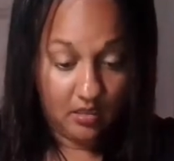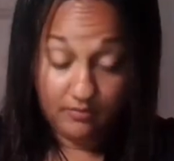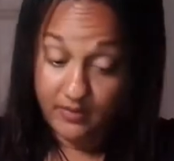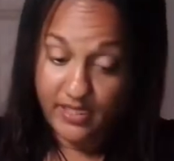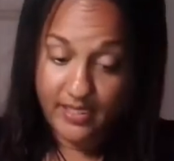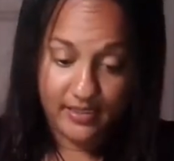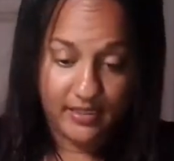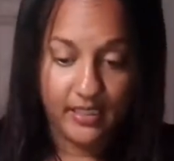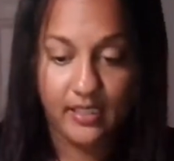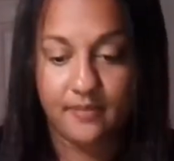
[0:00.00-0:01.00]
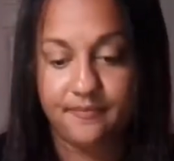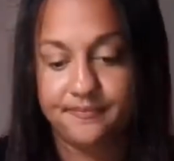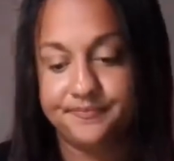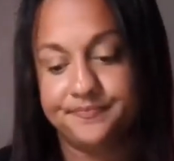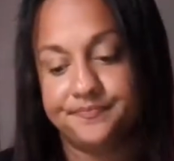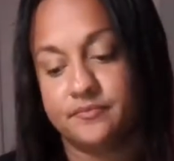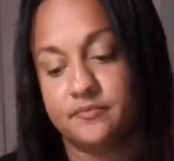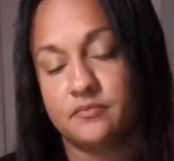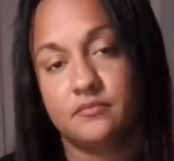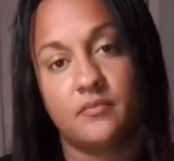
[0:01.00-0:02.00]
Yes, indeed.
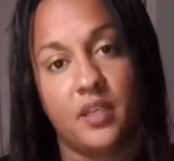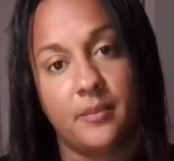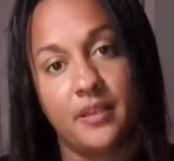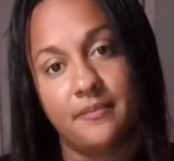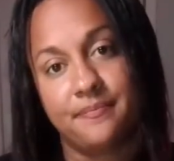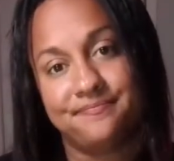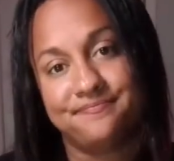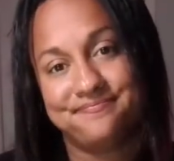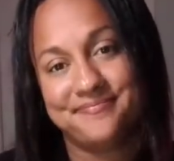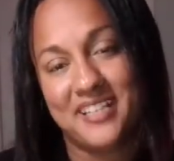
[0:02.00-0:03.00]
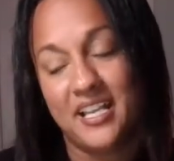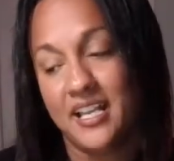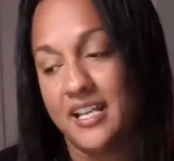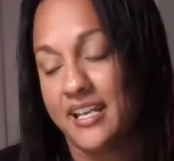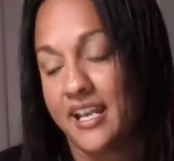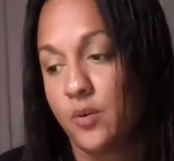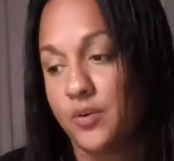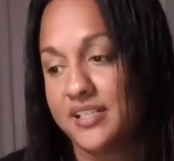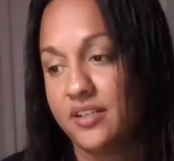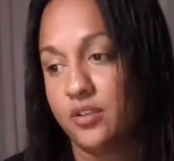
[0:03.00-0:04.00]
Amen. Now we're
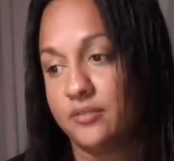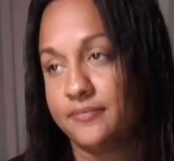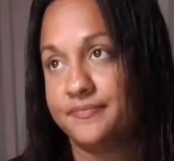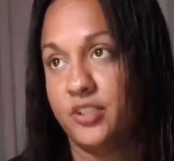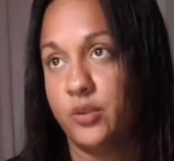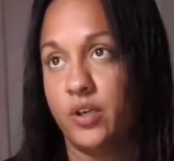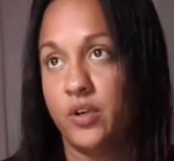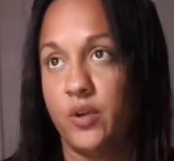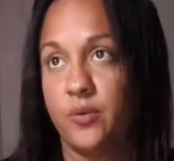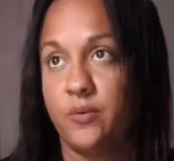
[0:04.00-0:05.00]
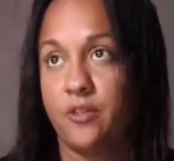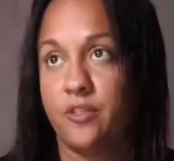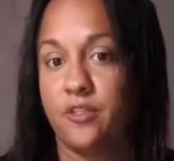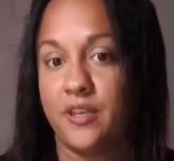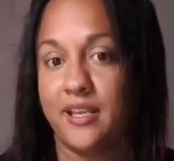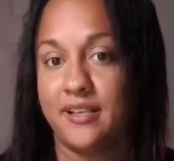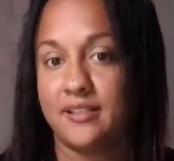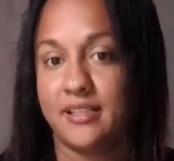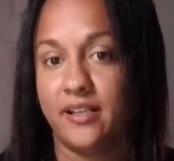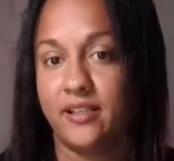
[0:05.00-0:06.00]
single, doing our own thing,
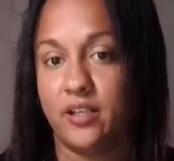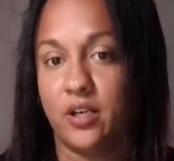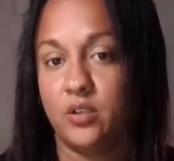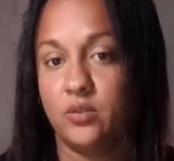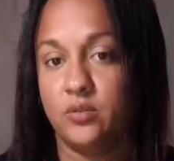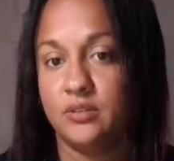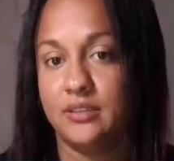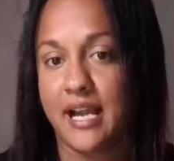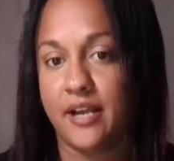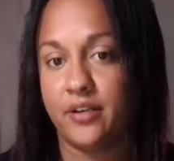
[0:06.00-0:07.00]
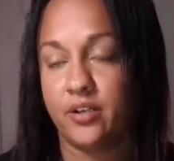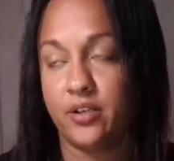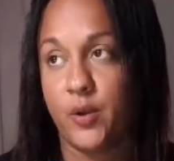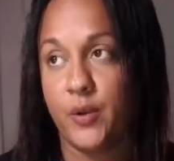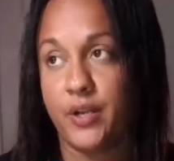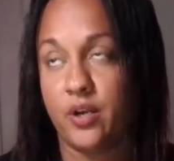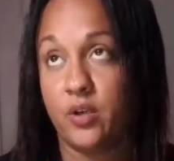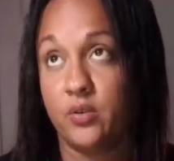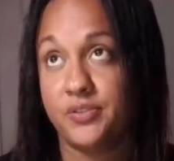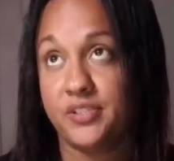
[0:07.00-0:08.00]
scaling our own ladder, going our
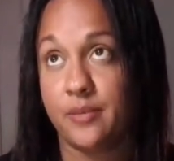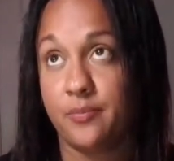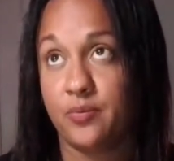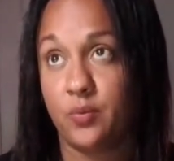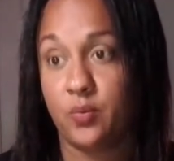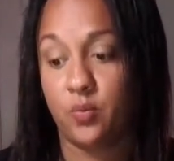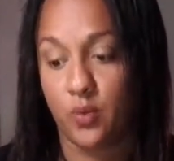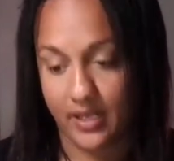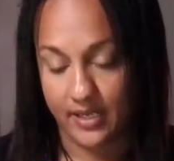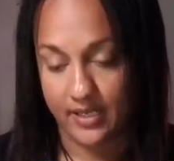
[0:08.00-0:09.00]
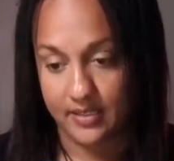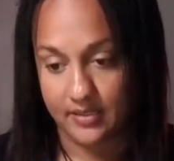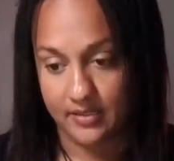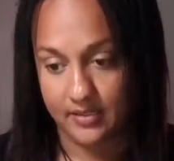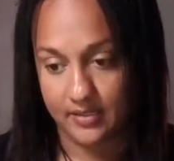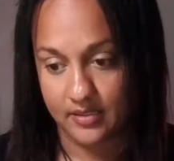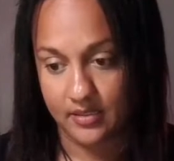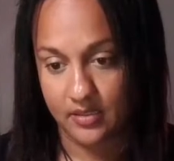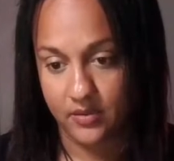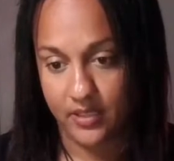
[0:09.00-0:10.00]
own separate ways.
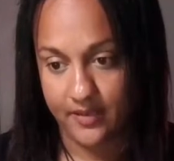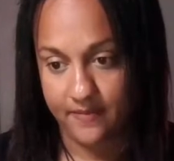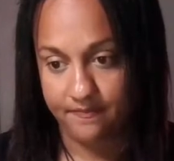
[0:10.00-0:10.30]
Okay.